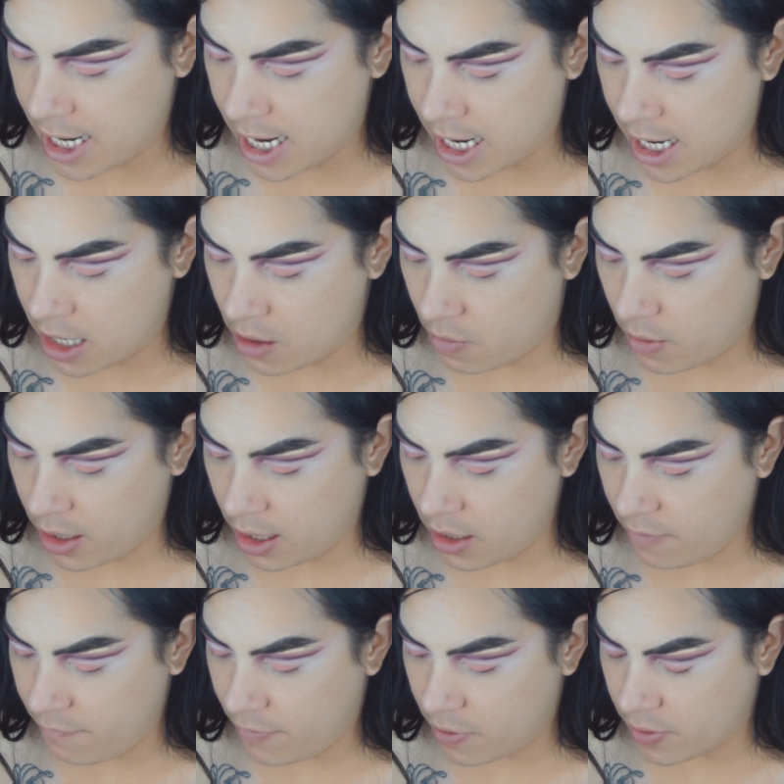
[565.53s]
And we're
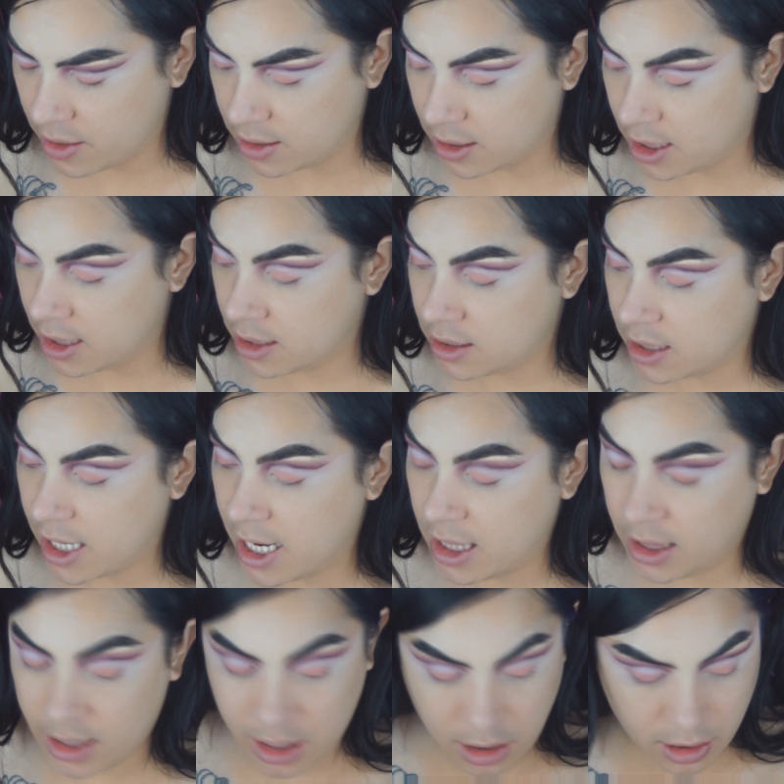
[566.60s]
gonna focus this a
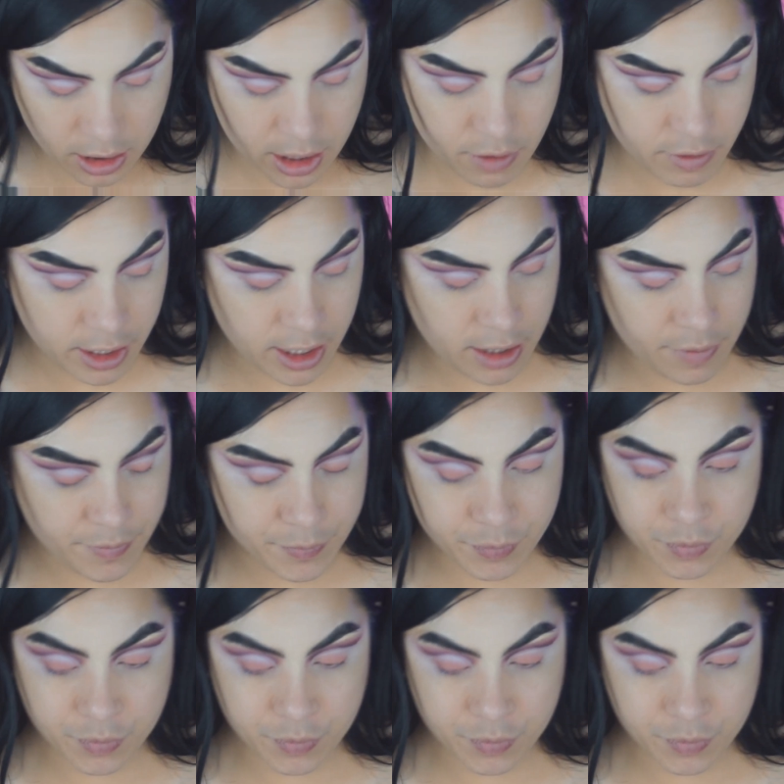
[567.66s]
little lower